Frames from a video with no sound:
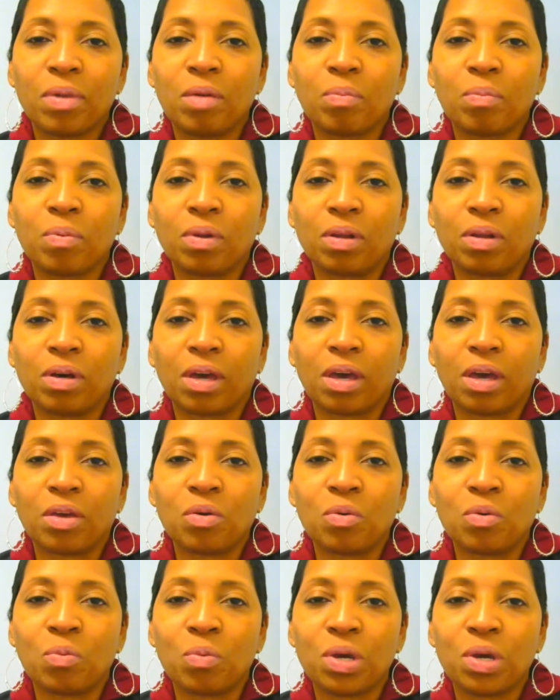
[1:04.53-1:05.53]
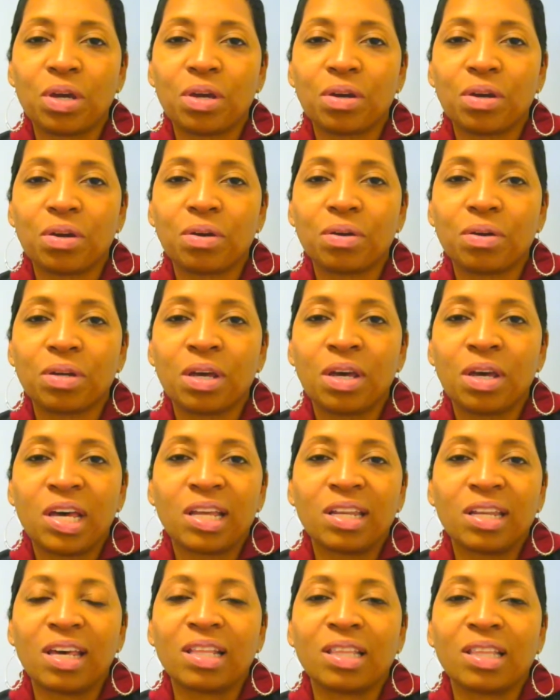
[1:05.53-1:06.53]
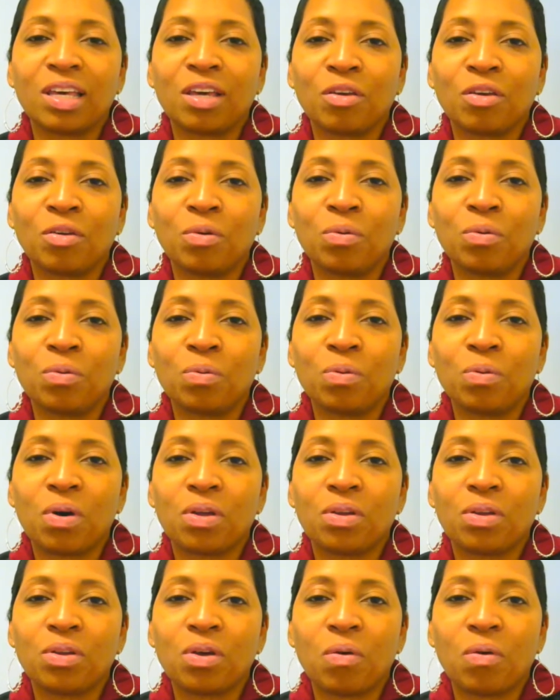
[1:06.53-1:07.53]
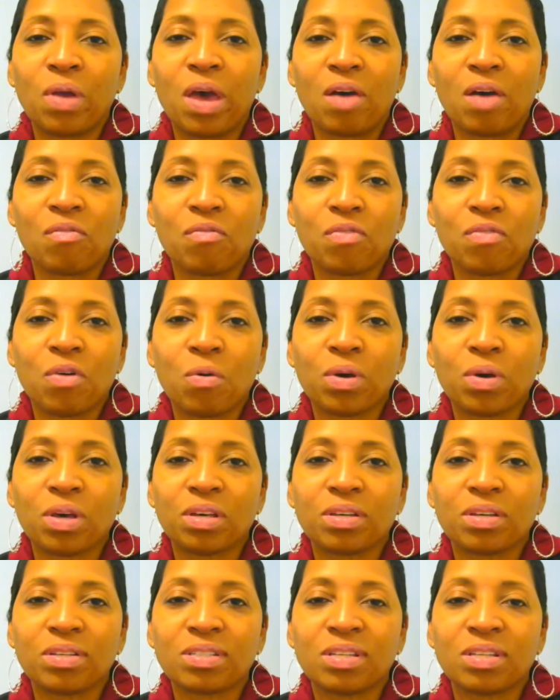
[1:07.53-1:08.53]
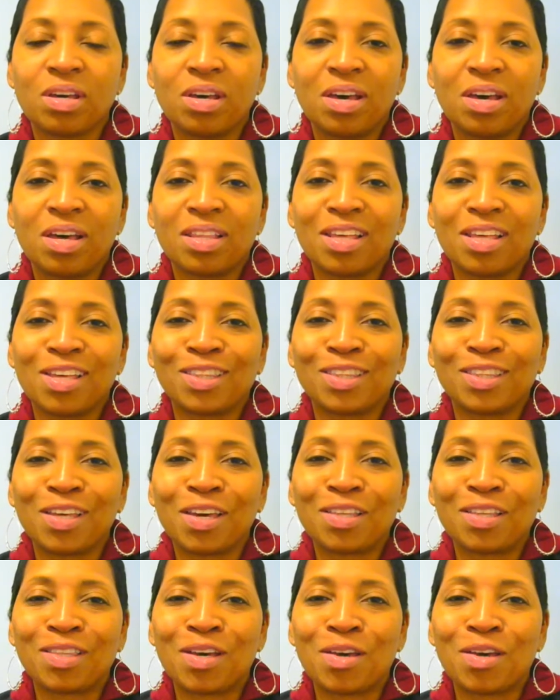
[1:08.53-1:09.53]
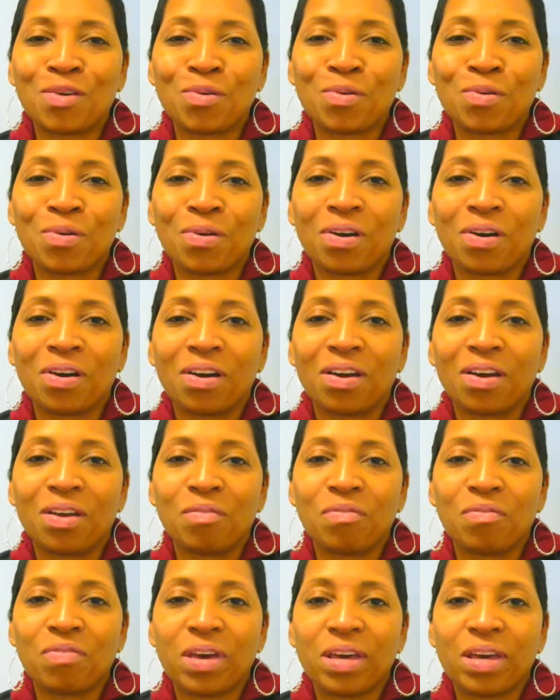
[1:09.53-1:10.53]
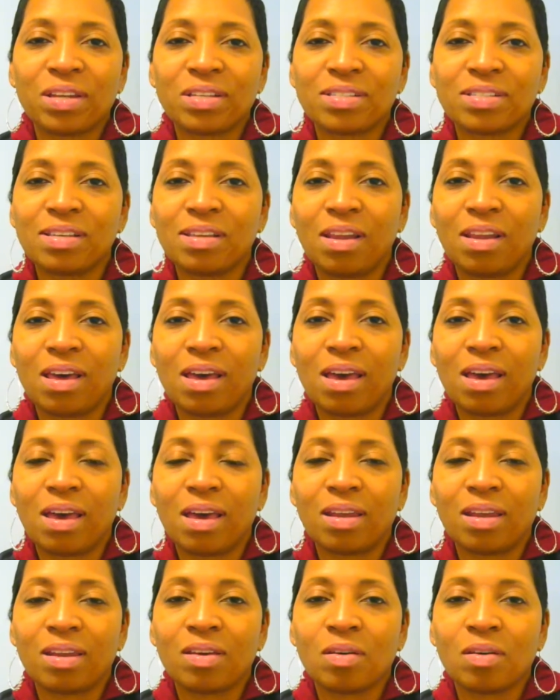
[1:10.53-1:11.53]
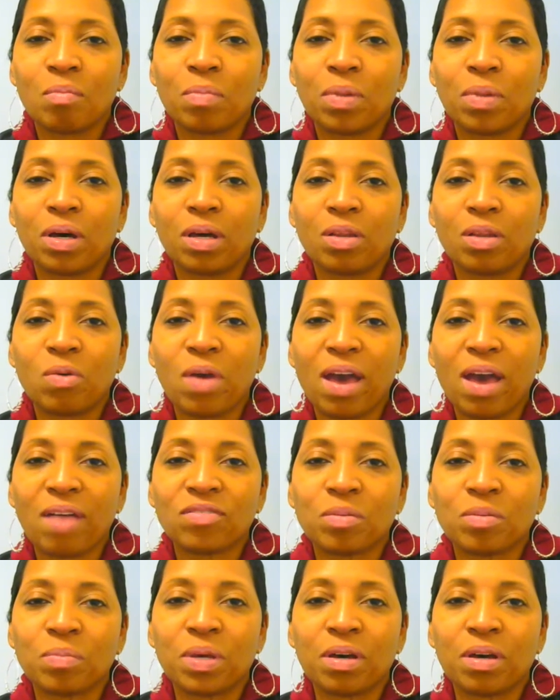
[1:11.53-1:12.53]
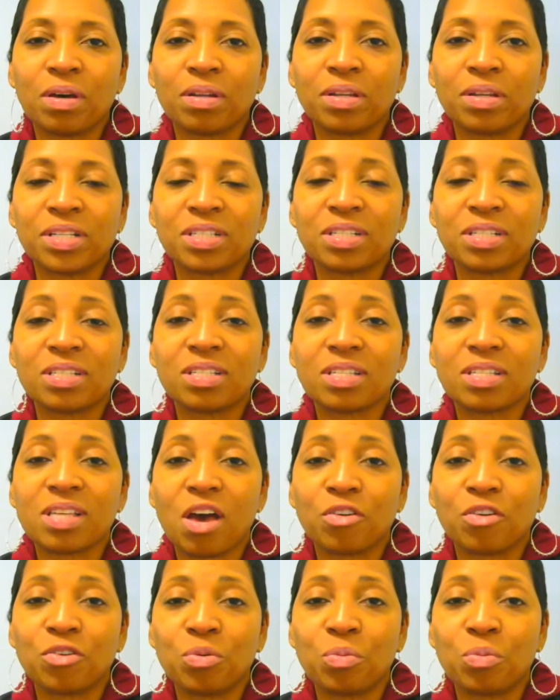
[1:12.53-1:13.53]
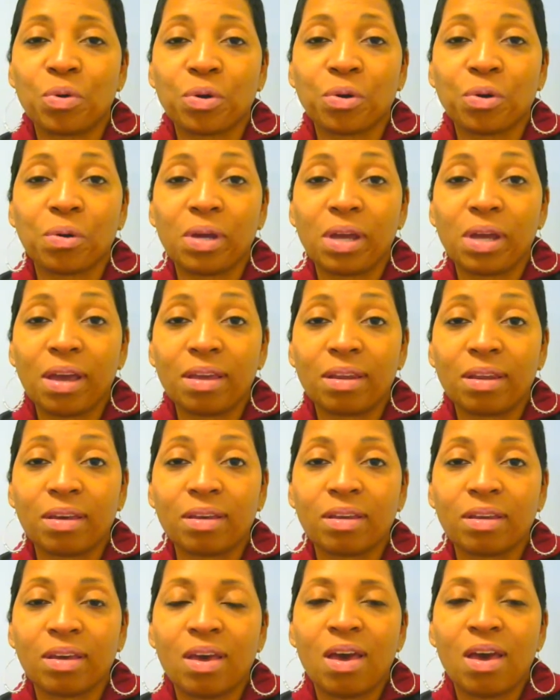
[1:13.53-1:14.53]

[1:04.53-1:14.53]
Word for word: People look at you weird. They think you don't have focus. They think that you're in fantasy land, but you have to be honest, this is how you were created.